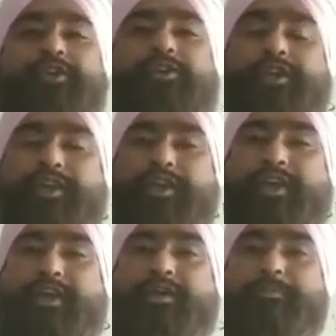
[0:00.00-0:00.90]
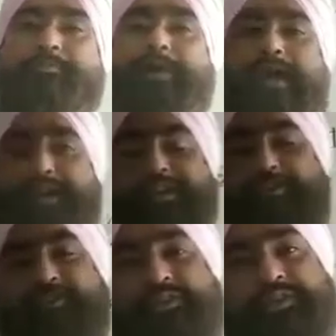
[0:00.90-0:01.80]
your
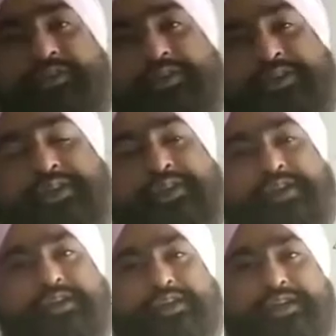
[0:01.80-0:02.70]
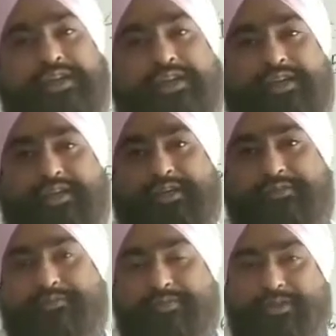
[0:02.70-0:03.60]
background
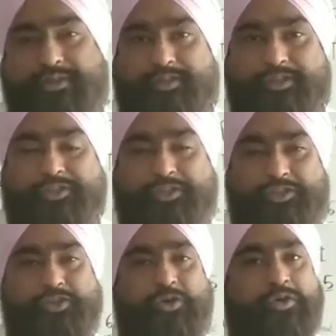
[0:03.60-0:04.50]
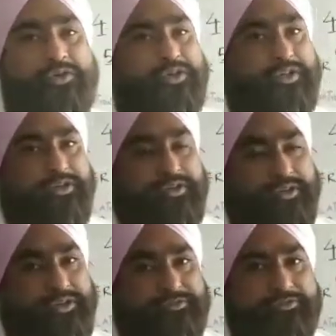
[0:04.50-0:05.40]
is strong
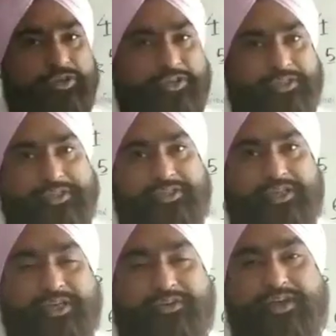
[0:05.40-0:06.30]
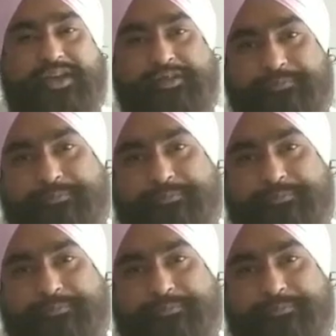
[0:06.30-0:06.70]
for this trading.